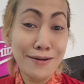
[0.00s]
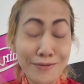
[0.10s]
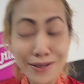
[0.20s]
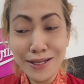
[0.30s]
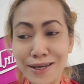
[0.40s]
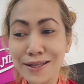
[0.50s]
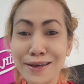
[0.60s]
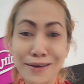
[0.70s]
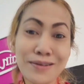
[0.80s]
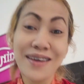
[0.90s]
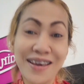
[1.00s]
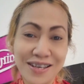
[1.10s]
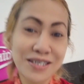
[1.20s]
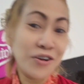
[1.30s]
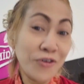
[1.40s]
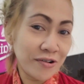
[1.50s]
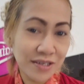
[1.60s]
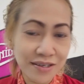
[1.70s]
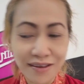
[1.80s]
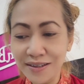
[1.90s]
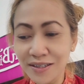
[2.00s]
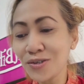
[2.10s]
really likes girls a lot.